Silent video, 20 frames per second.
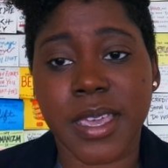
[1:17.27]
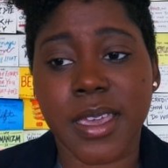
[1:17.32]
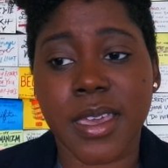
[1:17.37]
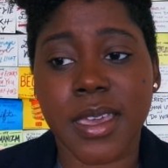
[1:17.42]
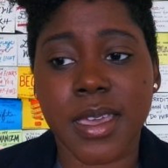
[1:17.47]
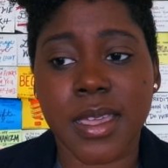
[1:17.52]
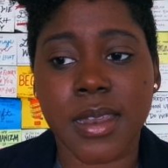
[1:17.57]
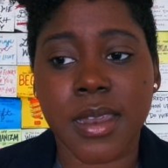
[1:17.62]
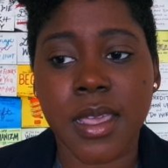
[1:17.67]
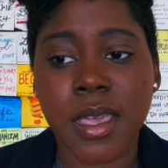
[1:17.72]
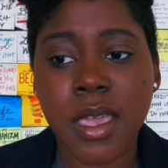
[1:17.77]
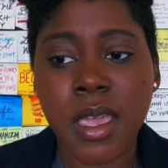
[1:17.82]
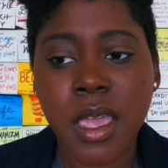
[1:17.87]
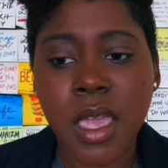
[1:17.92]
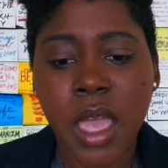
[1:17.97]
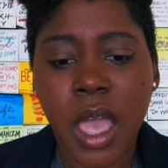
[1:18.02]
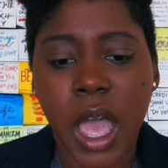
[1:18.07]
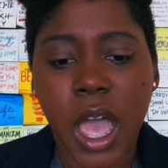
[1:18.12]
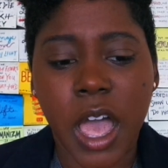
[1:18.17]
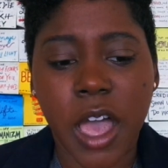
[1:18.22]
And
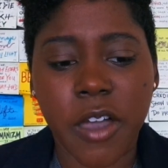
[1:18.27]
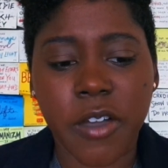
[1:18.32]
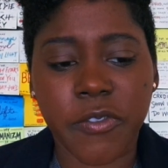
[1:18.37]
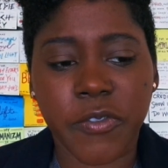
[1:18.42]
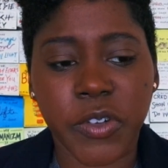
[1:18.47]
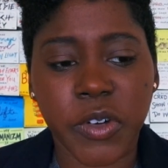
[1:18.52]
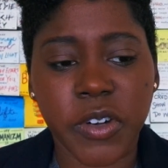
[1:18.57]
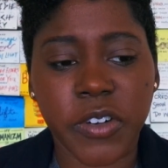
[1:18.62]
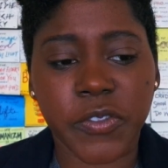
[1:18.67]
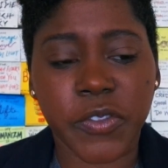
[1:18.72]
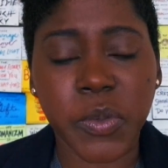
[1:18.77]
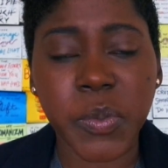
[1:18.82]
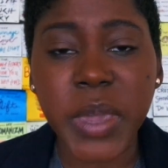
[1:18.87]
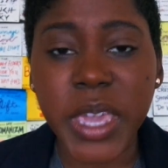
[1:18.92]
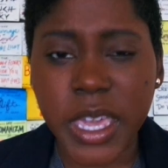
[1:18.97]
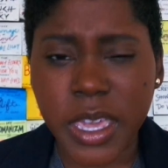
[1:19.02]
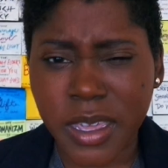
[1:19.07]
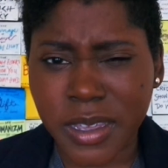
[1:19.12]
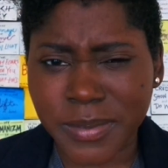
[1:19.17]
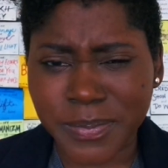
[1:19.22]
uh, for, for
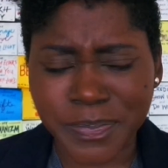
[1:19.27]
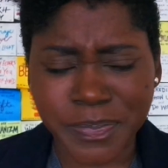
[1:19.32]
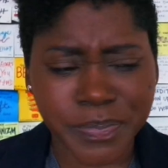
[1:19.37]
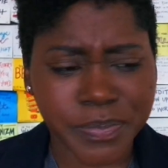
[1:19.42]
me,